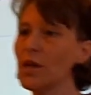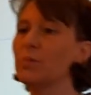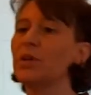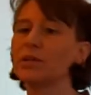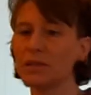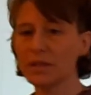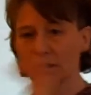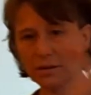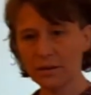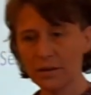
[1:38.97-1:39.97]
But
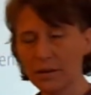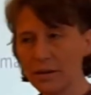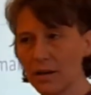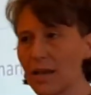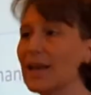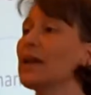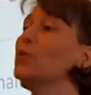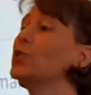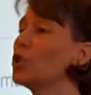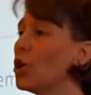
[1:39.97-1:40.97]
a
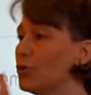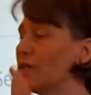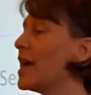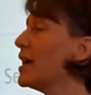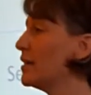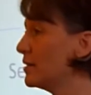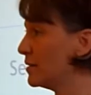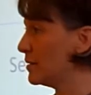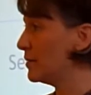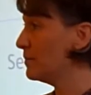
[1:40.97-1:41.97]
language
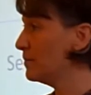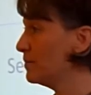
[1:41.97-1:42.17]
context,